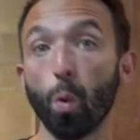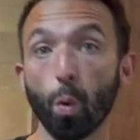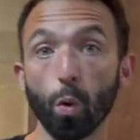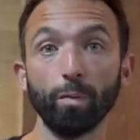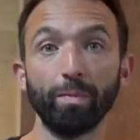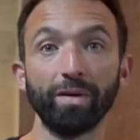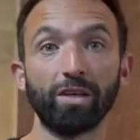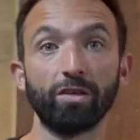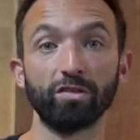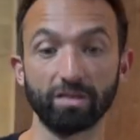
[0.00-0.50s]

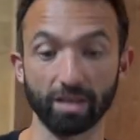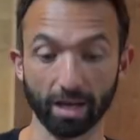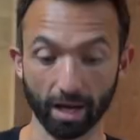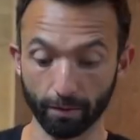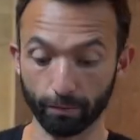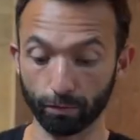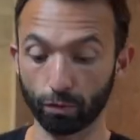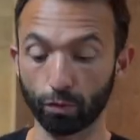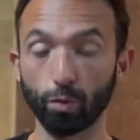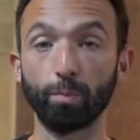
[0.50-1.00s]
or because they
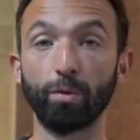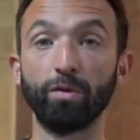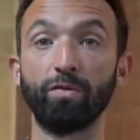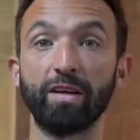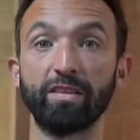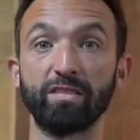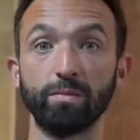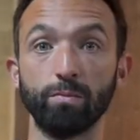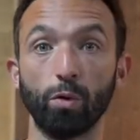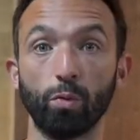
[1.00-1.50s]
have super
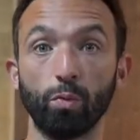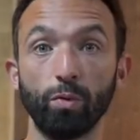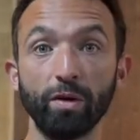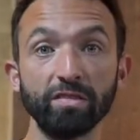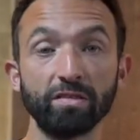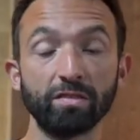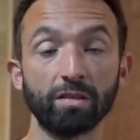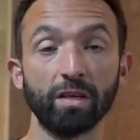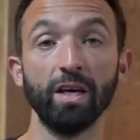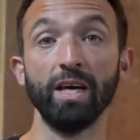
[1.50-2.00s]
flexible
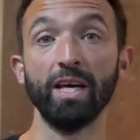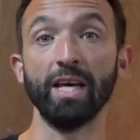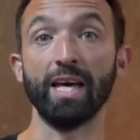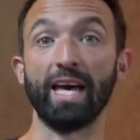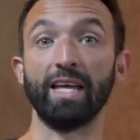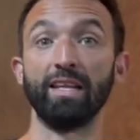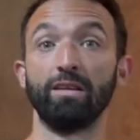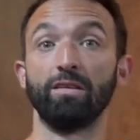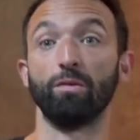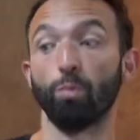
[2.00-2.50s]
wrists
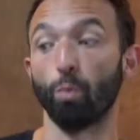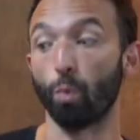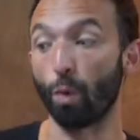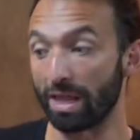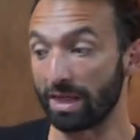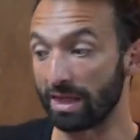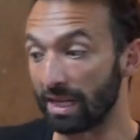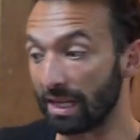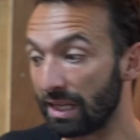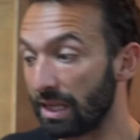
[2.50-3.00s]
and
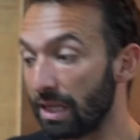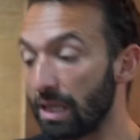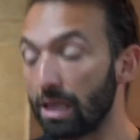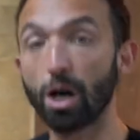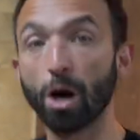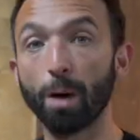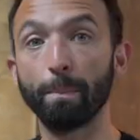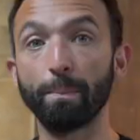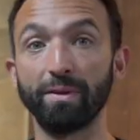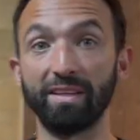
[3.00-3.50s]
when they
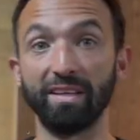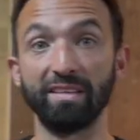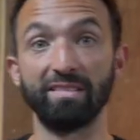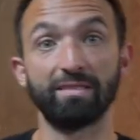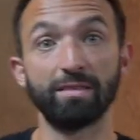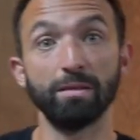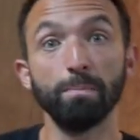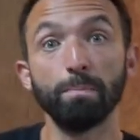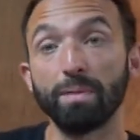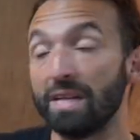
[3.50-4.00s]
kick up, they
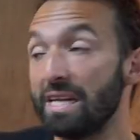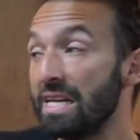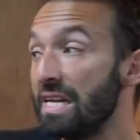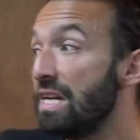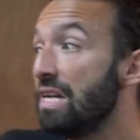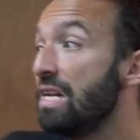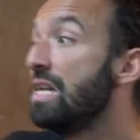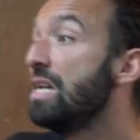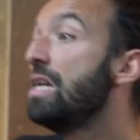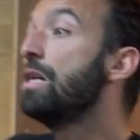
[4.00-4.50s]
simply
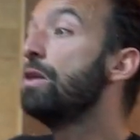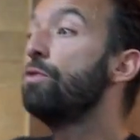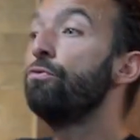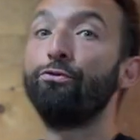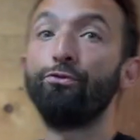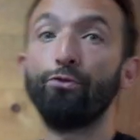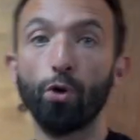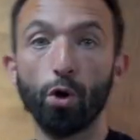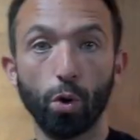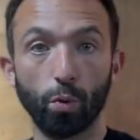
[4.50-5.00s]
lean
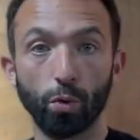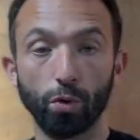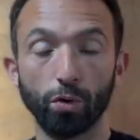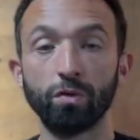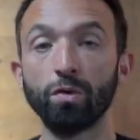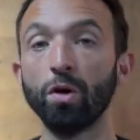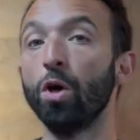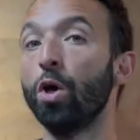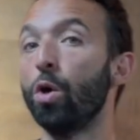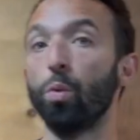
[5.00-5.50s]

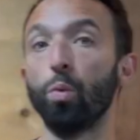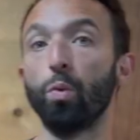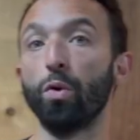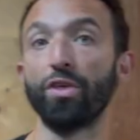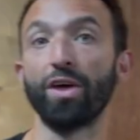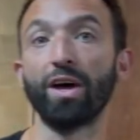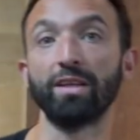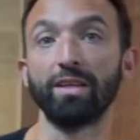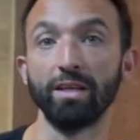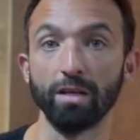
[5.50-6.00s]
forward
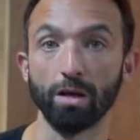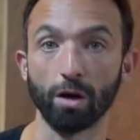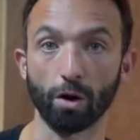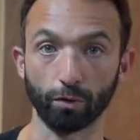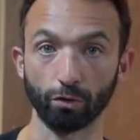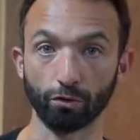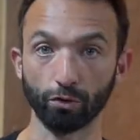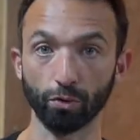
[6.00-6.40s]
without any other